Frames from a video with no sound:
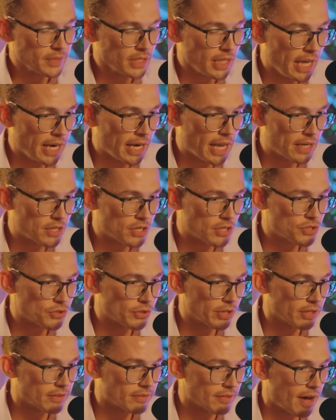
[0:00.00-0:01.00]
and
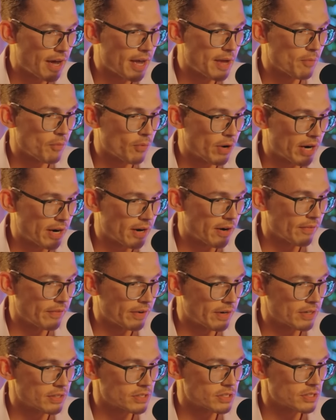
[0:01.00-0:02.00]
during a time where
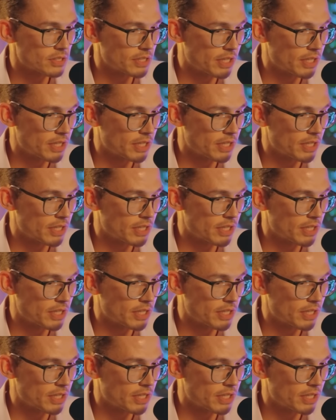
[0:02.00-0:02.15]
there's,